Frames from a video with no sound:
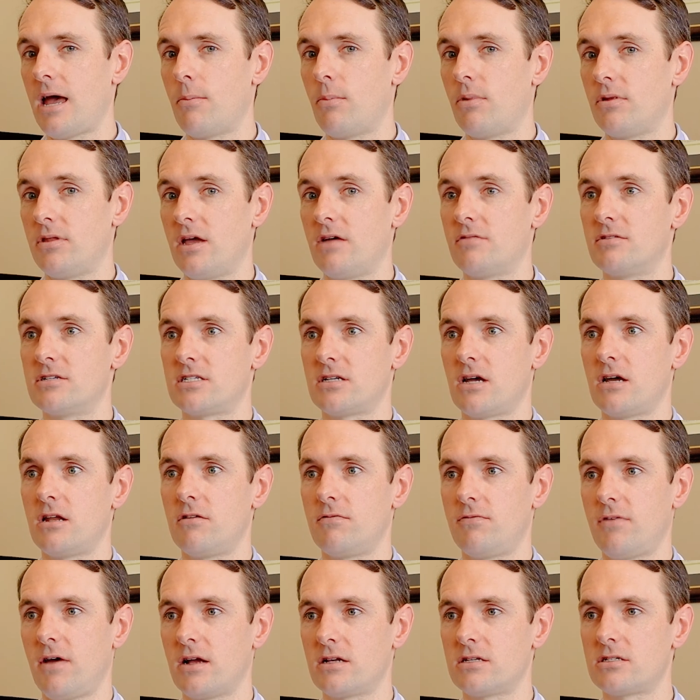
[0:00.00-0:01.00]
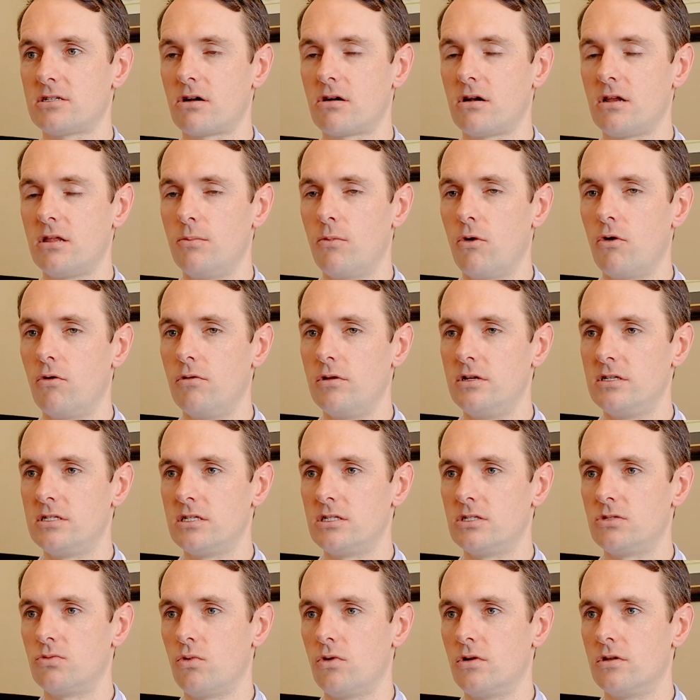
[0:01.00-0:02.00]
but they have a side effect, certainly more
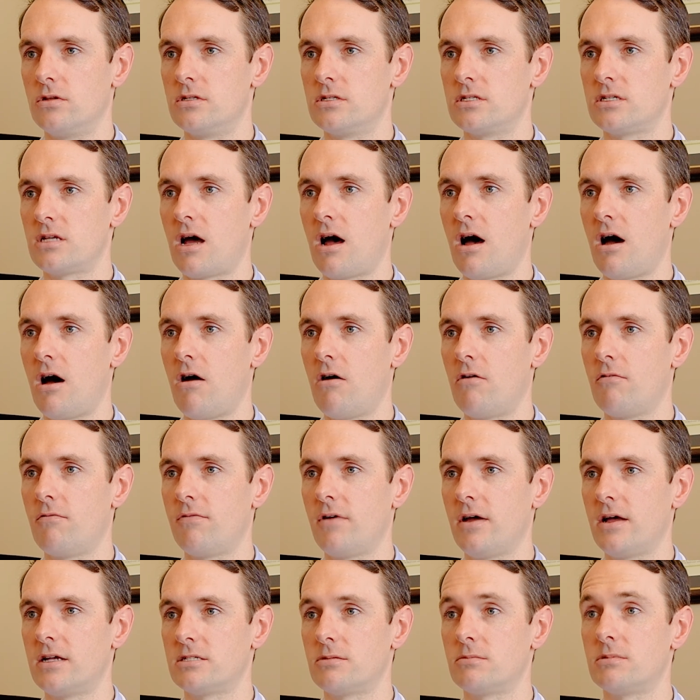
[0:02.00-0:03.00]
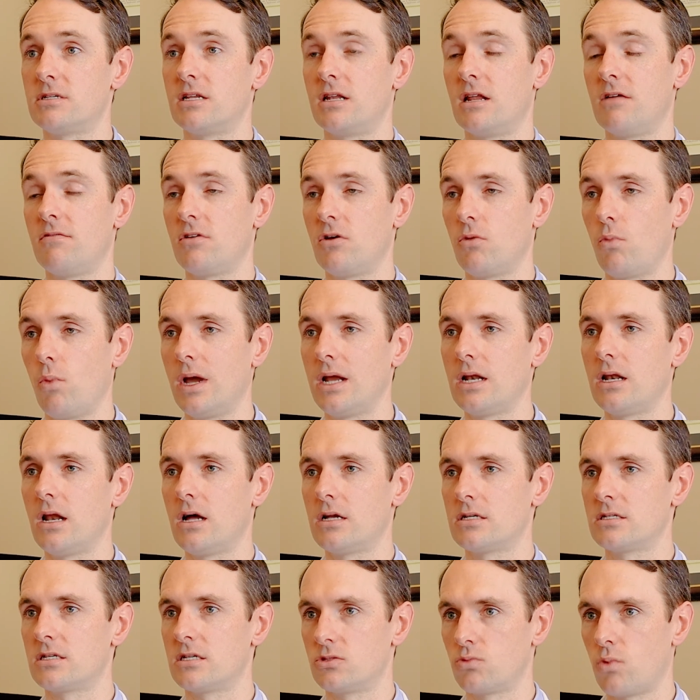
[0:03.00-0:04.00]
recent ones, of some significant weight
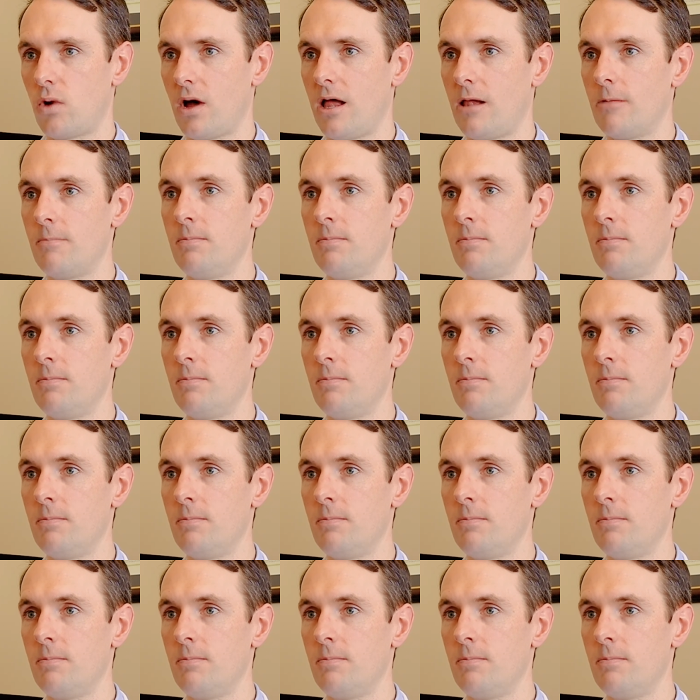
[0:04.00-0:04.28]
loss as well.